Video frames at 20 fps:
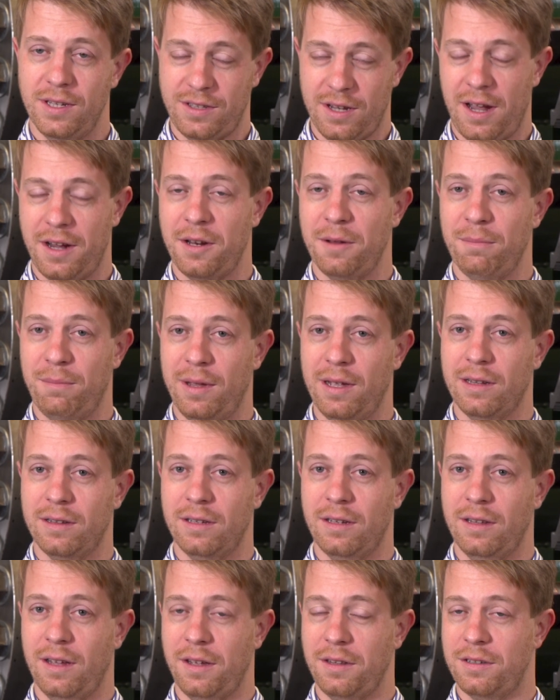designed and built
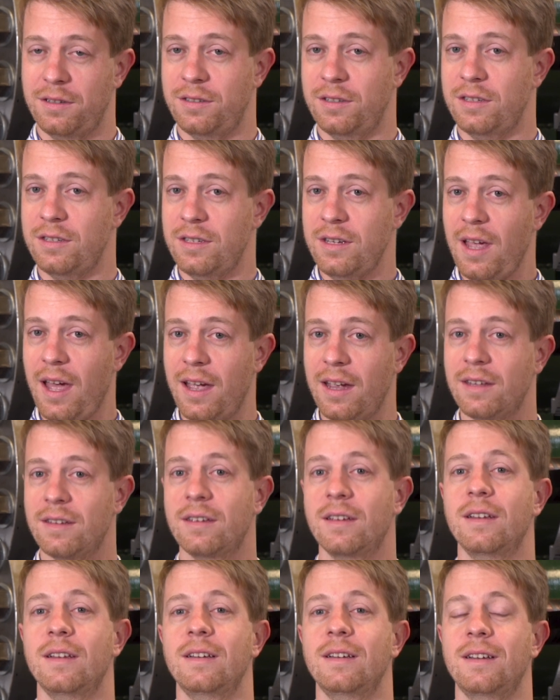in 1968.
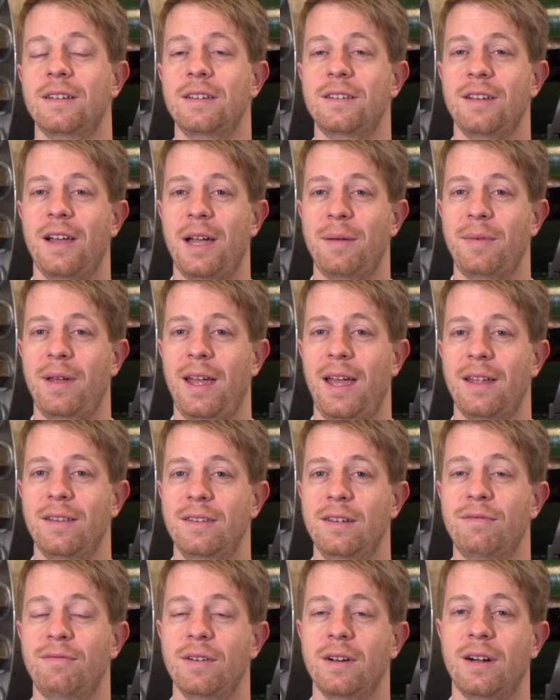At the time, they had
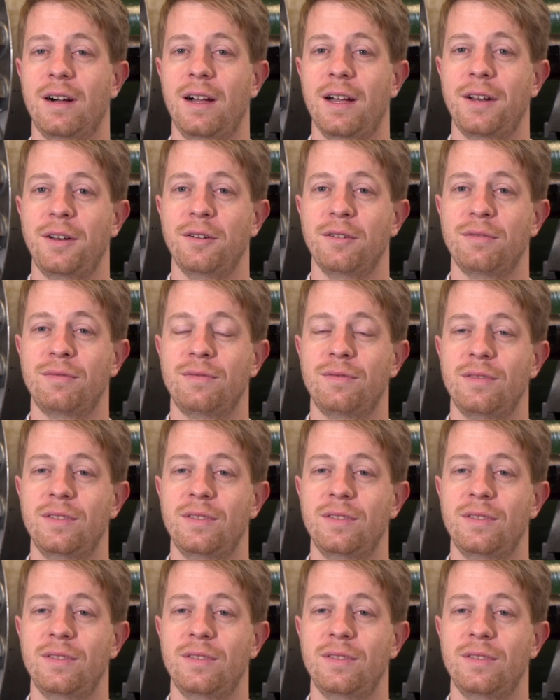different kind of